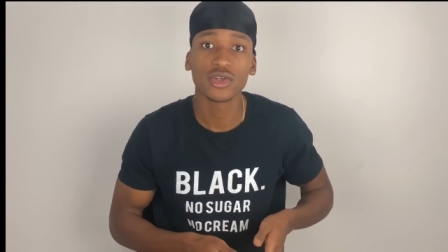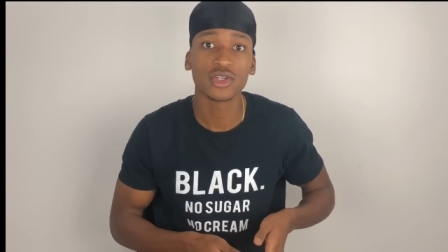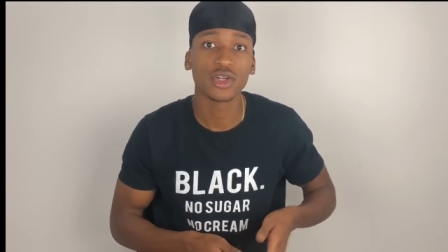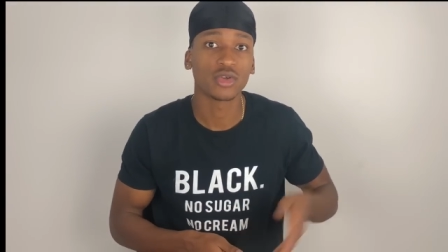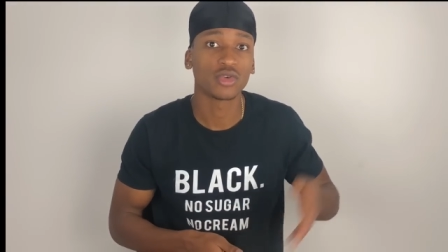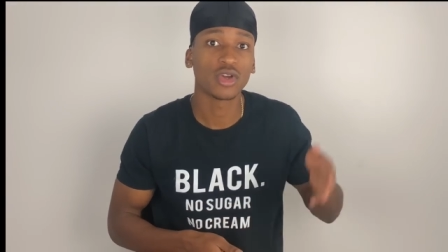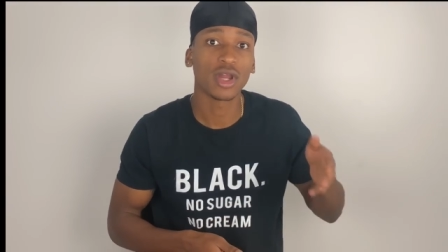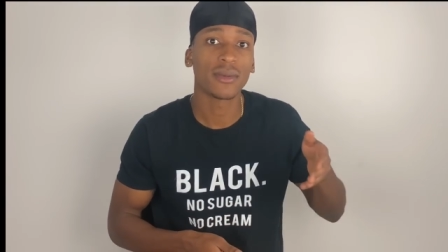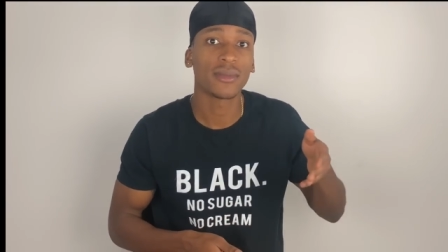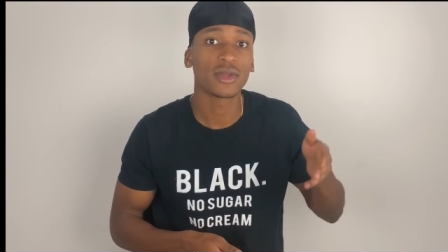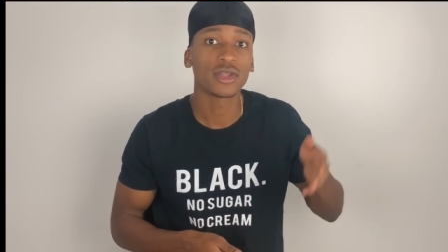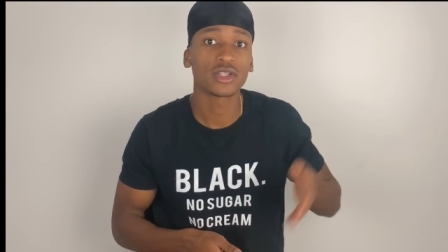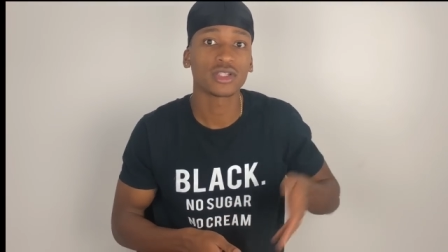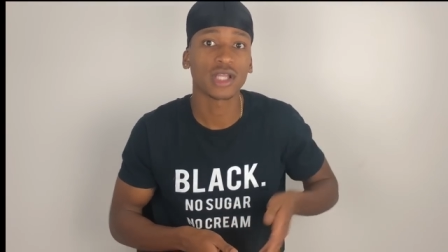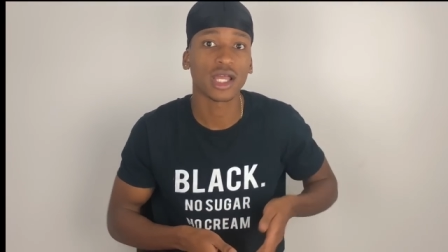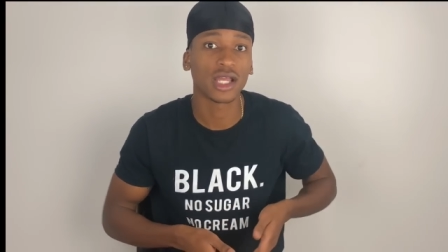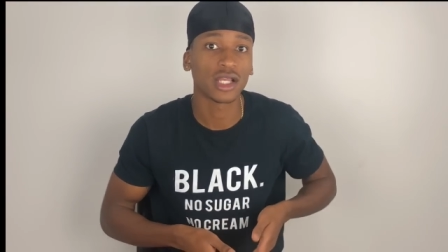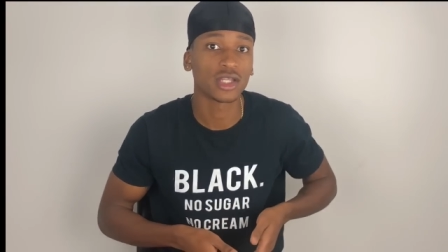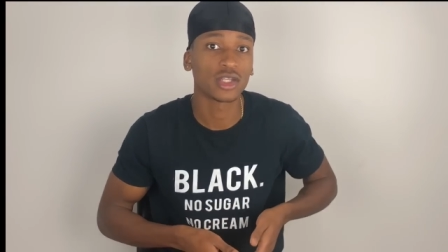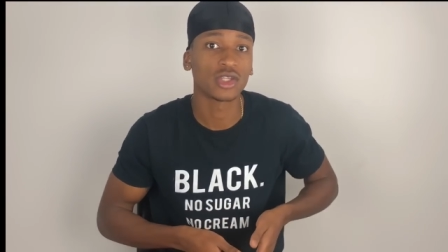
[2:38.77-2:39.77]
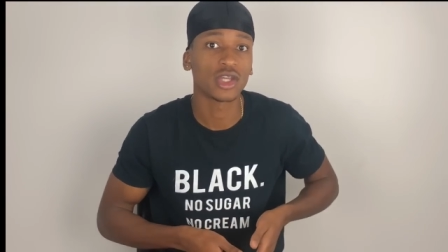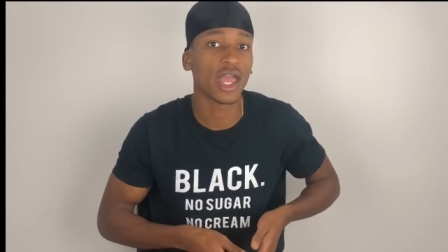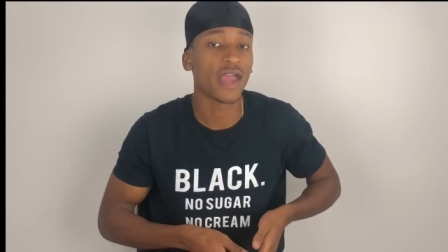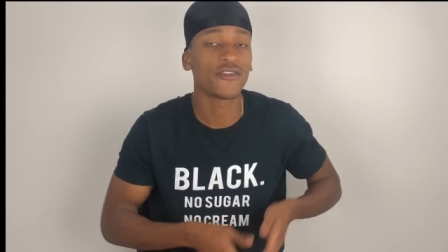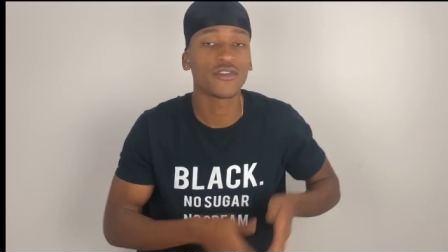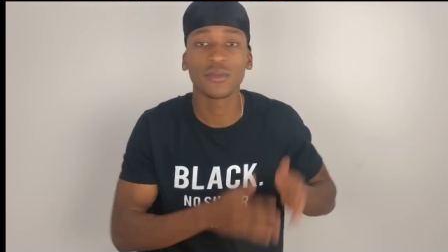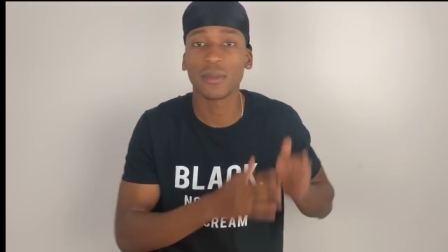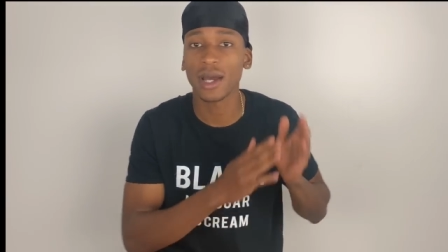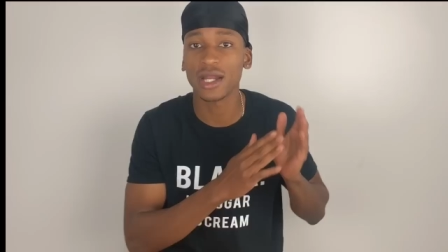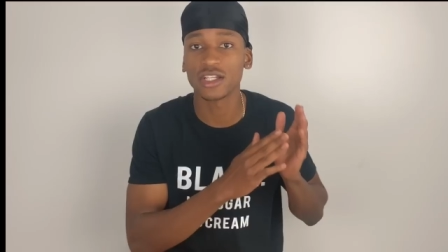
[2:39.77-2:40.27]
your grandmother, like
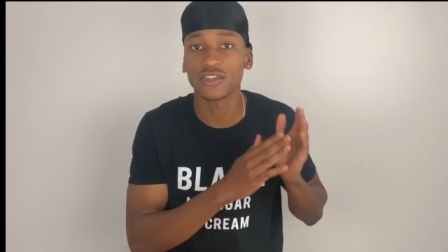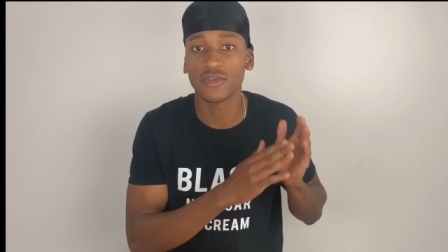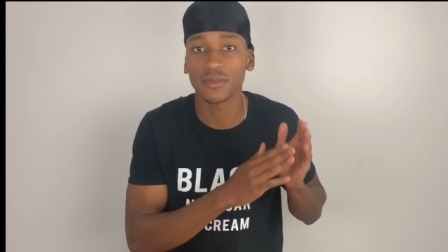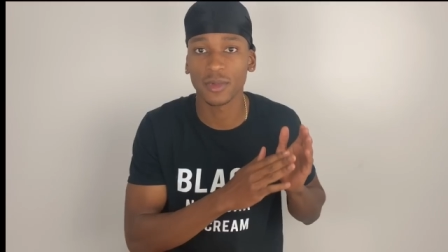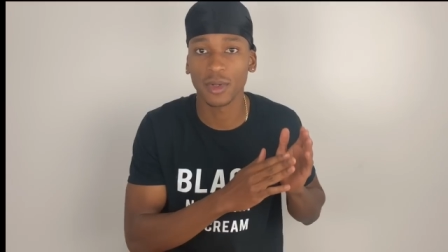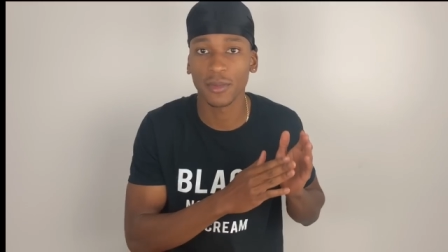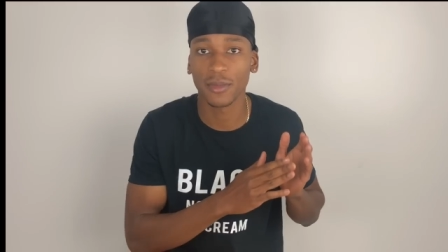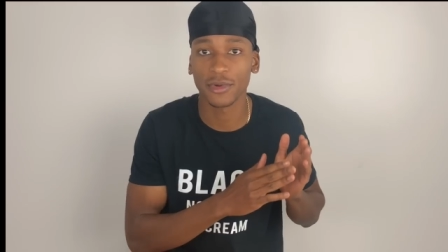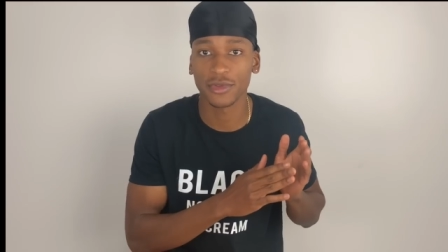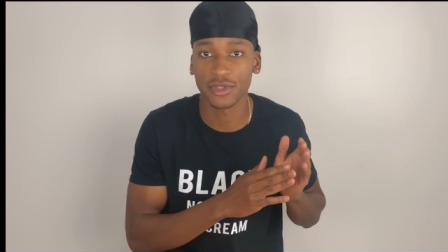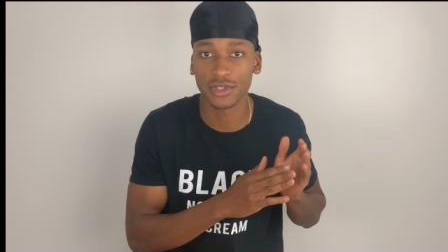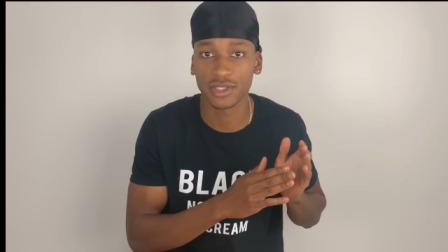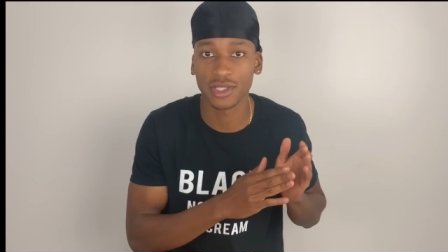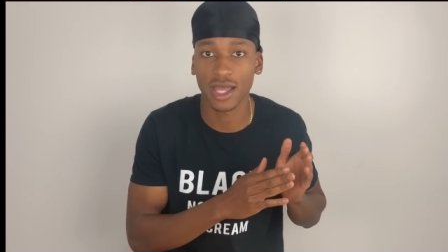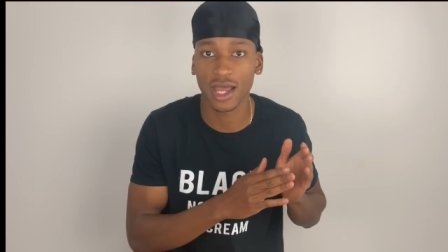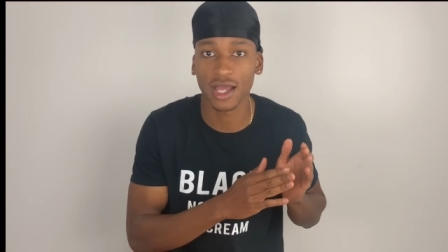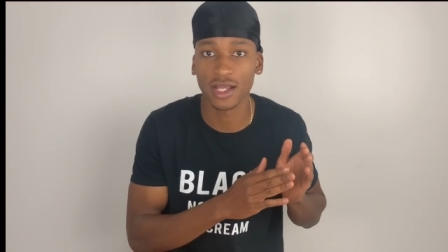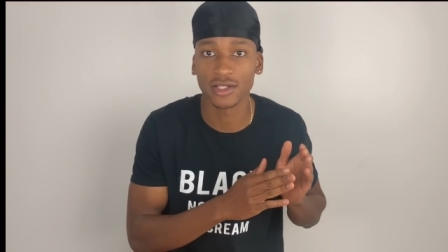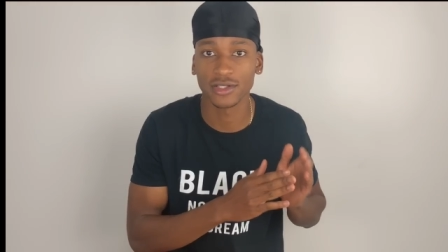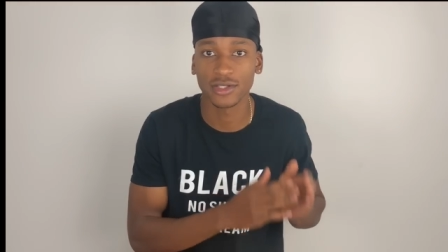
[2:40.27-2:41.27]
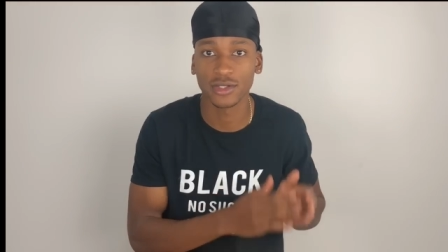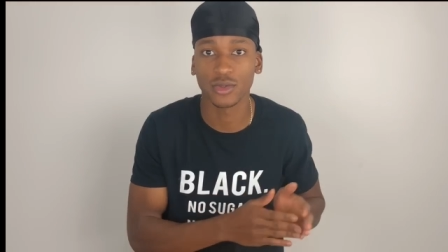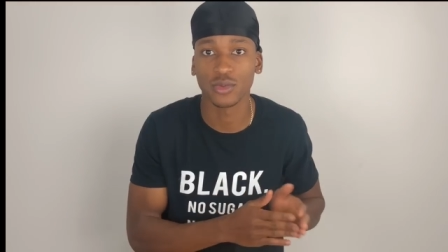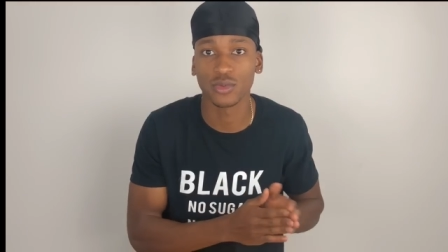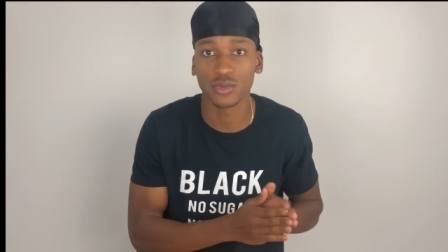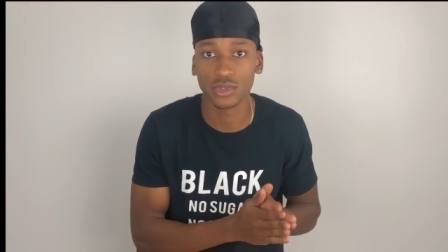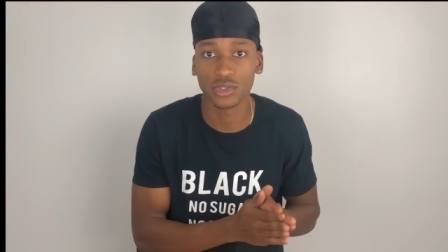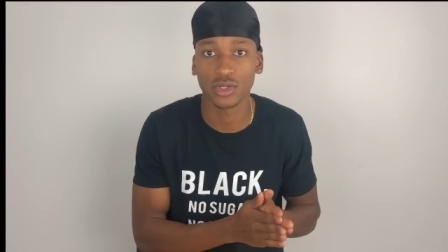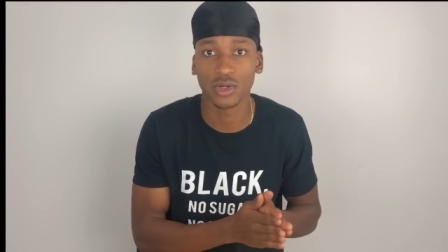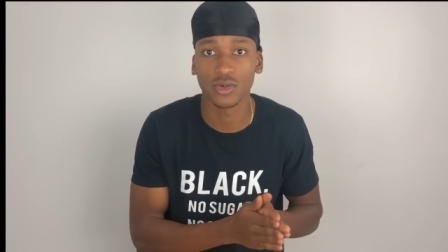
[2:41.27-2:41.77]
everybody's from your mother's side's
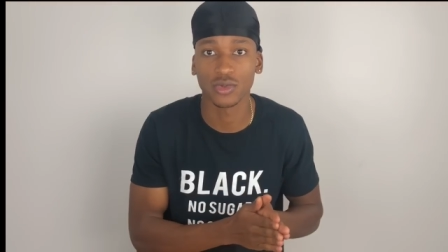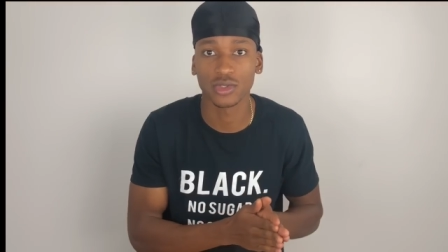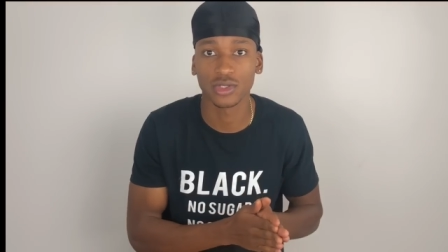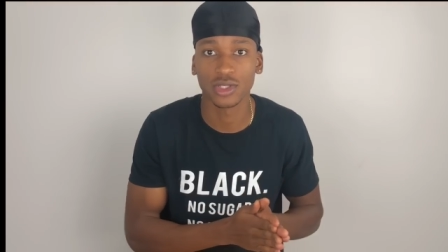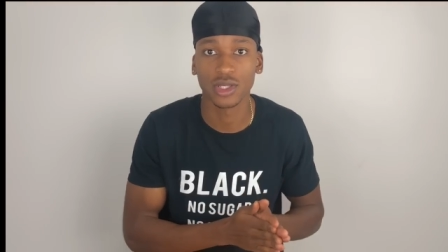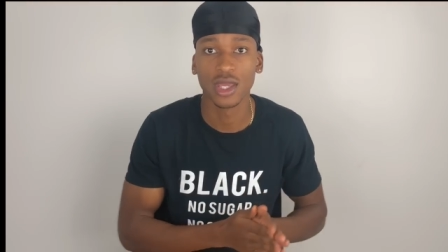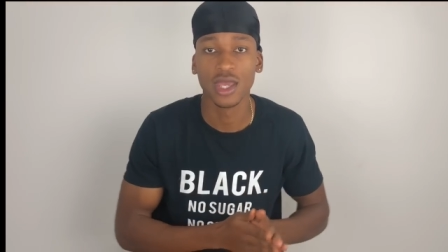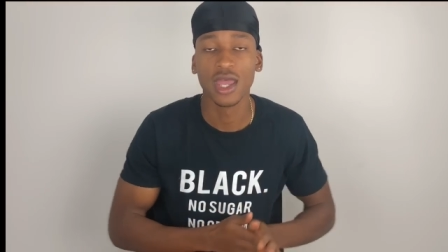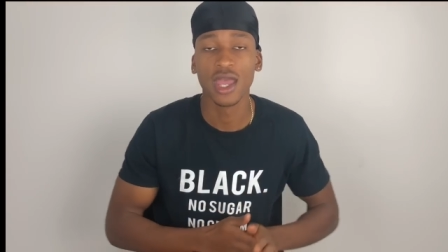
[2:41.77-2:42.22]
results.